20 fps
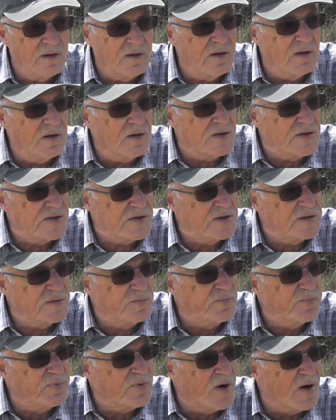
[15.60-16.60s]
it's
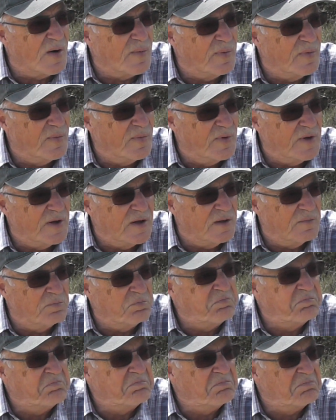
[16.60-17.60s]
probably
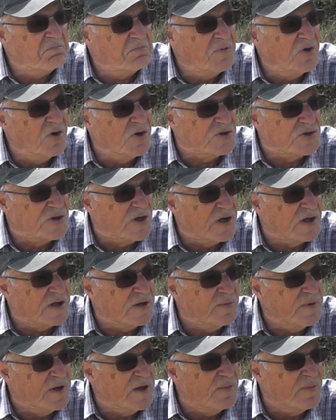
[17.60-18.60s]
looks like
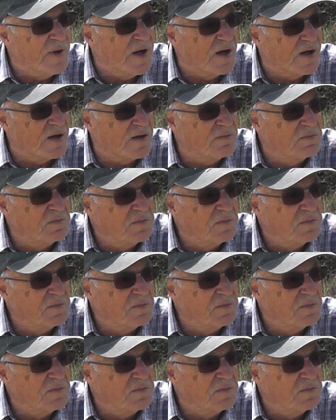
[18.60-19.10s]
to be about a